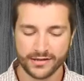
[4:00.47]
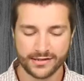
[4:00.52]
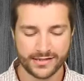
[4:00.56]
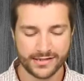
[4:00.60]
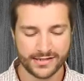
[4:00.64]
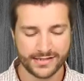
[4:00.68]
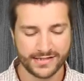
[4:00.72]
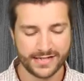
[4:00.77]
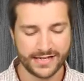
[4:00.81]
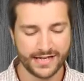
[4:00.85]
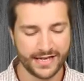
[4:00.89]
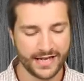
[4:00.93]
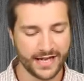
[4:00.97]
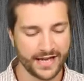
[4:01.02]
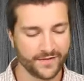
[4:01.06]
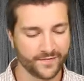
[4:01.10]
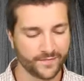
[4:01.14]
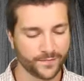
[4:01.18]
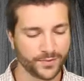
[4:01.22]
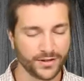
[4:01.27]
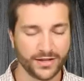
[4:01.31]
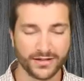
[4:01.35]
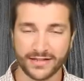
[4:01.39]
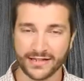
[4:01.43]
to see
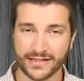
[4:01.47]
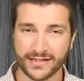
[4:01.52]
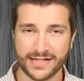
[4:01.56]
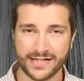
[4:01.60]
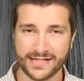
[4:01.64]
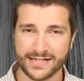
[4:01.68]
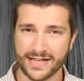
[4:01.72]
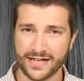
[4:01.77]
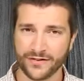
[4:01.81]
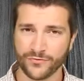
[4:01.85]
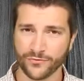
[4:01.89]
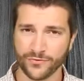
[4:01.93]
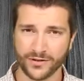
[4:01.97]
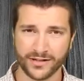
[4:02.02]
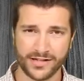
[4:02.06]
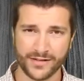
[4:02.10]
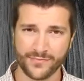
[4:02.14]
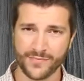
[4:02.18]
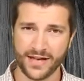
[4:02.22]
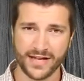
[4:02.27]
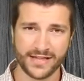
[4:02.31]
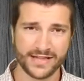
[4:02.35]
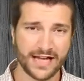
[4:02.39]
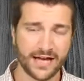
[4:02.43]
if plugging these in
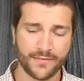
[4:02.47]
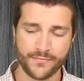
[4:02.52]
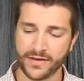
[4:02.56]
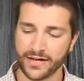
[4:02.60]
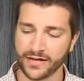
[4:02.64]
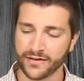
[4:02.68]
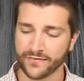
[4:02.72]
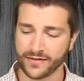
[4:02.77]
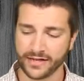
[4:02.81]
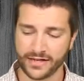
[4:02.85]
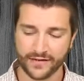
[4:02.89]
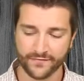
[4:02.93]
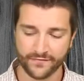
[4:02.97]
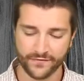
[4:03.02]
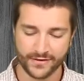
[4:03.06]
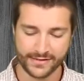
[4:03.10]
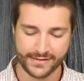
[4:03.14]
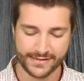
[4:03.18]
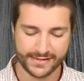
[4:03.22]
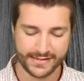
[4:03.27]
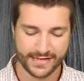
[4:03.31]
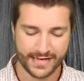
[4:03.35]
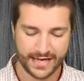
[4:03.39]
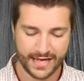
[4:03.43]
really made that big of a
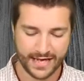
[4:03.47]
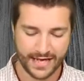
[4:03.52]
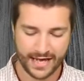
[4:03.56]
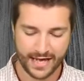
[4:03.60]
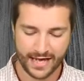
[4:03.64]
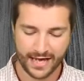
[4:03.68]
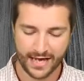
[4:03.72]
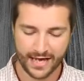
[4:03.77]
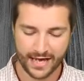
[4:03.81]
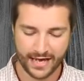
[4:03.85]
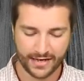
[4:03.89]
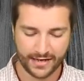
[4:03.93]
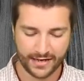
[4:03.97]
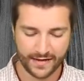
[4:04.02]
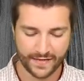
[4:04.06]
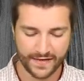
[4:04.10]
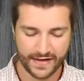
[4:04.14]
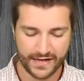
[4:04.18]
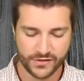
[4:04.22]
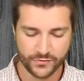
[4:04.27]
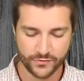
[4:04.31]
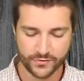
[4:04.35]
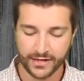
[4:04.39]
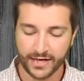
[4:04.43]
difference. And
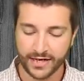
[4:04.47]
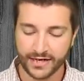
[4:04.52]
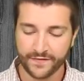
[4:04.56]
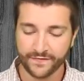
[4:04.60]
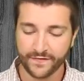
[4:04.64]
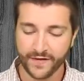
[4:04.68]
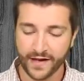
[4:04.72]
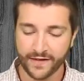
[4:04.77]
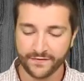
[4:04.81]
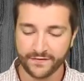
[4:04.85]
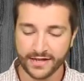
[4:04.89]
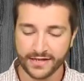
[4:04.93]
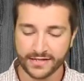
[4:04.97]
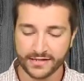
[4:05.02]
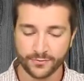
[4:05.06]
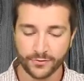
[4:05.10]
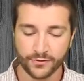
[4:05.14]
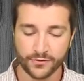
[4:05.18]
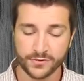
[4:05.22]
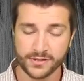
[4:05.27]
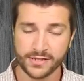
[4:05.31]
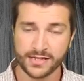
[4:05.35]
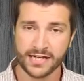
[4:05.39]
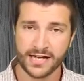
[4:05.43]
these were 95
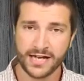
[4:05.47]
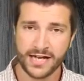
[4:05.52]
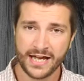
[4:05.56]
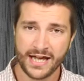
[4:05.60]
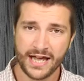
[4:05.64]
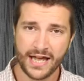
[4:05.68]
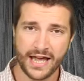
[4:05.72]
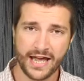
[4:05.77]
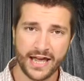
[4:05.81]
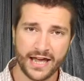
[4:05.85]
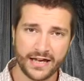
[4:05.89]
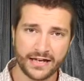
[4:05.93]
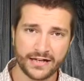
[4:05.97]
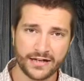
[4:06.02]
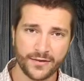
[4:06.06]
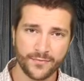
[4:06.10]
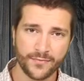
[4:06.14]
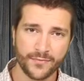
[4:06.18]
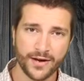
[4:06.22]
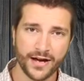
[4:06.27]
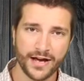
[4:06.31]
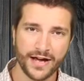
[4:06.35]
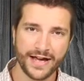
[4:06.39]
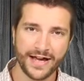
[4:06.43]
decibels, and
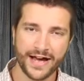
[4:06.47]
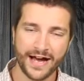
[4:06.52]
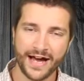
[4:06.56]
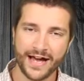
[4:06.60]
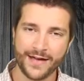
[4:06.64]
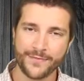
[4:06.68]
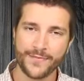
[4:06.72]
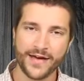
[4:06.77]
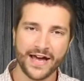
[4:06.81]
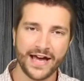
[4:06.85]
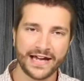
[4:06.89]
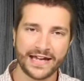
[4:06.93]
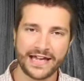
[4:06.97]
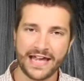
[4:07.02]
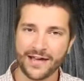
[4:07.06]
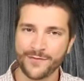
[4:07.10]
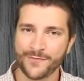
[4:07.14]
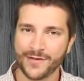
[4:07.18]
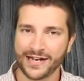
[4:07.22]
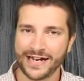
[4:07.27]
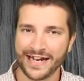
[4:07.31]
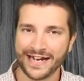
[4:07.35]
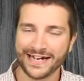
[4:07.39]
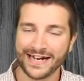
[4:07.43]
my iMac
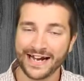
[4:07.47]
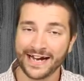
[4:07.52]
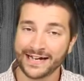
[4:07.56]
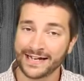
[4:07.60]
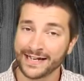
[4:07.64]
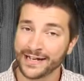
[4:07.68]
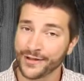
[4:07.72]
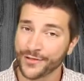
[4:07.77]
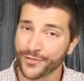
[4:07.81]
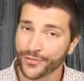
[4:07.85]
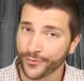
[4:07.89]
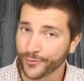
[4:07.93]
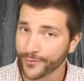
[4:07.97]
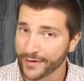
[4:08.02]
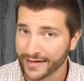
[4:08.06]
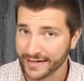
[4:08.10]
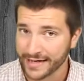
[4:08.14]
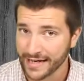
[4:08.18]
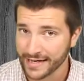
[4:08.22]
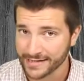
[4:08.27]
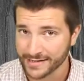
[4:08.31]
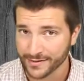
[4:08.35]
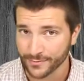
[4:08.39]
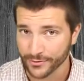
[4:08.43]
came in at 93
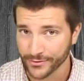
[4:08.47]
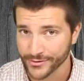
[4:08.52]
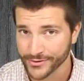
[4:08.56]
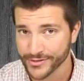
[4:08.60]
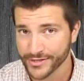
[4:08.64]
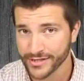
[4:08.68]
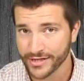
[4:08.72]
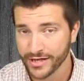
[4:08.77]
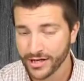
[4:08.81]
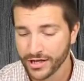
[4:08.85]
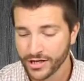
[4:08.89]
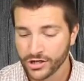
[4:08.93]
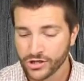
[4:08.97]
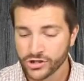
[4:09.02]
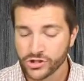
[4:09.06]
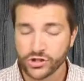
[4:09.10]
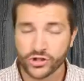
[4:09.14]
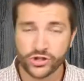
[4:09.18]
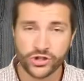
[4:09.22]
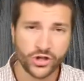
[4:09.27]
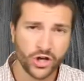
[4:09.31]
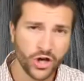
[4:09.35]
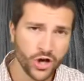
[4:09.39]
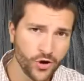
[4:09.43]
decibels.
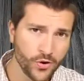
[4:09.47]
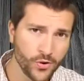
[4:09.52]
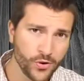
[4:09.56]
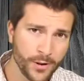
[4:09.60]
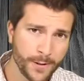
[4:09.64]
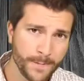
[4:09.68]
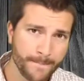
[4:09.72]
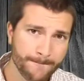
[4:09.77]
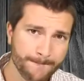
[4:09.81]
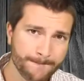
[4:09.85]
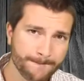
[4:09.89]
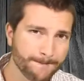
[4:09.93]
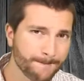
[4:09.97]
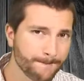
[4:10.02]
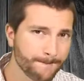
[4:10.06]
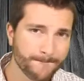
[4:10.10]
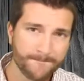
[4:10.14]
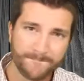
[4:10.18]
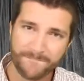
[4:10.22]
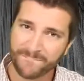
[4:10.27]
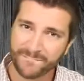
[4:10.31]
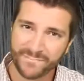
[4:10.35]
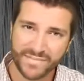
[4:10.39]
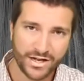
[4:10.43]
So,
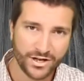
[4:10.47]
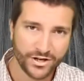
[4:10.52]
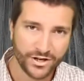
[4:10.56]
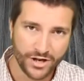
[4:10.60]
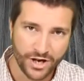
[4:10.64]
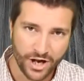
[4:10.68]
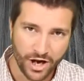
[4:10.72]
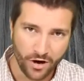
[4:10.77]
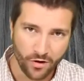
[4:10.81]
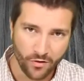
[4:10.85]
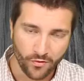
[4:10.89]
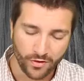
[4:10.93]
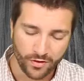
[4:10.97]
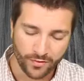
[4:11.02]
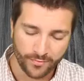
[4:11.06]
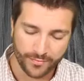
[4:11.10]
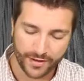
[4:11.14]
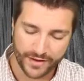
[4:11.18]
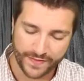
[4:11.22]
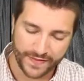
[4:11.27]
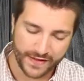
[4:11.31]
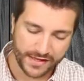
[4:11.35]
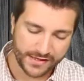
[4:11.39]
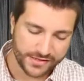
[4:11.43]
no.
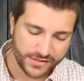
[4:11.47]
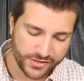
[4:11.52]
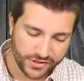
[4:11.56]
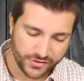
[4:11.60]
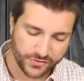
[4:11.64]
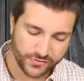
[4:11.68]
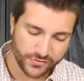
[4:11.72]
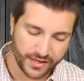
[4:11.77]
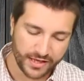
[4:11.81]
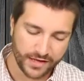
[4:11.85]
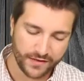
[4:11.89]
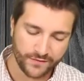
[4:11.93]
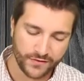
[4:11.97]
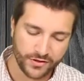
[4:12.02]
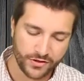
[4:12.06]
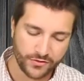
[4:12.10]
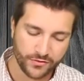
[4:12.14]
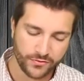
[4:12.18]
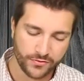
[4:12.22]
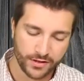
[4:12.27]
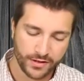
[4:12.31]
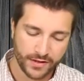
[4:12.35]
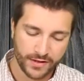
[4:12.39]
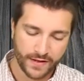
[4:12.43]
But these do give
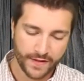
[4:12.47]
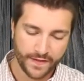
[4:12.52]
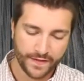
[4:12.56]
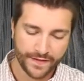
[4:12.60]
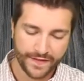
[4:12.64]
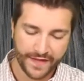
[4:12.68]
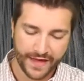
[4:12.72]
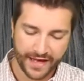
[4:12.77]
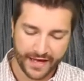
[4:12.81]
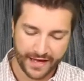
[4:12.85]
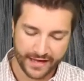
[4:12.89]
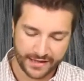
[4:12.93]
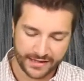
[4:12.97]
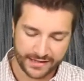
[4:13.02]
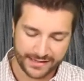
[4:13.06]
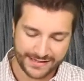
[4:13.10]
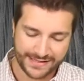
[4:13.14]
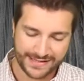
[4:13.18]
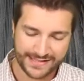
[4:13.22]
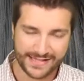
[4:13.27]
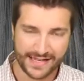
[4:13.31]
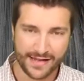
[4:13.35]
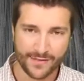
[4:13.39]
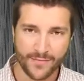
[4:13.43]
you that
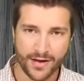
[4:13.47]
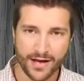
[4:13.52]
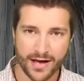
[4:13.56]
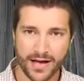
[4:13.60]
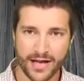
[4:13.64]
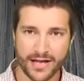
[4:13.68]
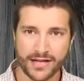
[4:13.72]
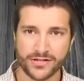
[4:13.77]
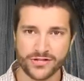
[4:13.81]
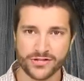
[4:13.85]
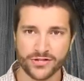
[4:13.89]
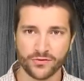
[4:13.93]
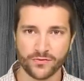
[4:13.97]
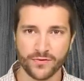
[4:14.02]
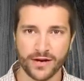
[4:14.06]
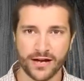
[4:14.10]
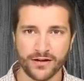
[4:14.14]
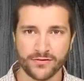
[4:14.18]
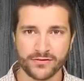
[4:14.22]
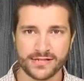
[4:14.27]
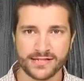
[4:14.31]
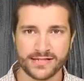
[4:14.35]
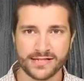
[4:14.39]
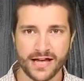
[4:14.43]

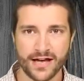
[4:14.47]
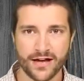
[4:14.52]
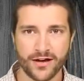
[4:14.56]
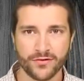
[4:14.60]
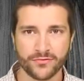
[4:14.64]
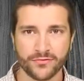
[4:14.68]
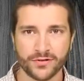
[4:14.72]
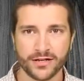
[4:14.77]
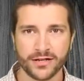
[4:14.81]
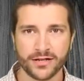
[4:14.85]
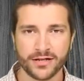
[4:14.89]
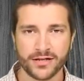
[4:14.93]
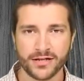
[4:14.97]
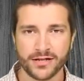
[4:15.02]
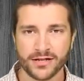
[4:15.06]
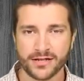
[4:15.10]
semi-surround sound